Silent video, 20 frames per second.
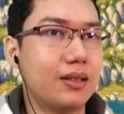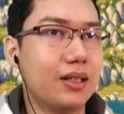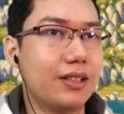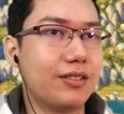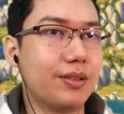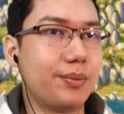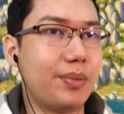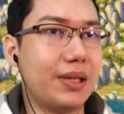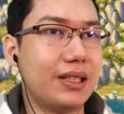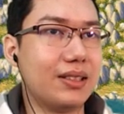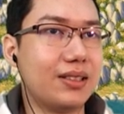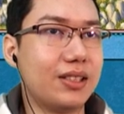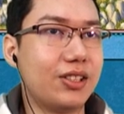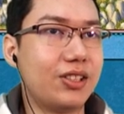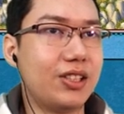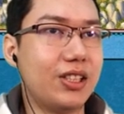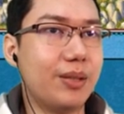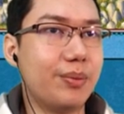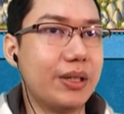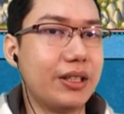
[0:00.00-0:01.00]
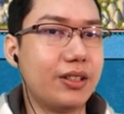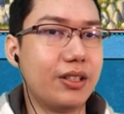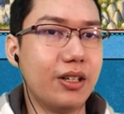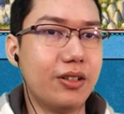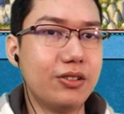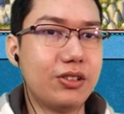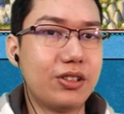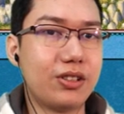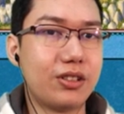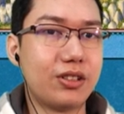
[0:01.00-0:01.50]
Let's replace the sheep and
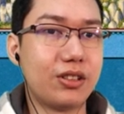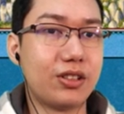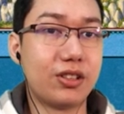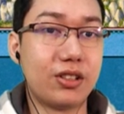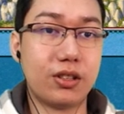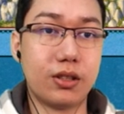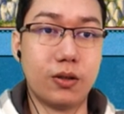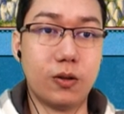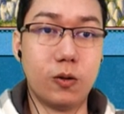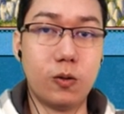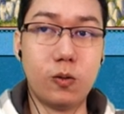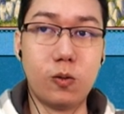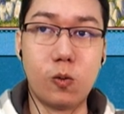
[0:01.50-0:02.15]
goats. You have Ooh.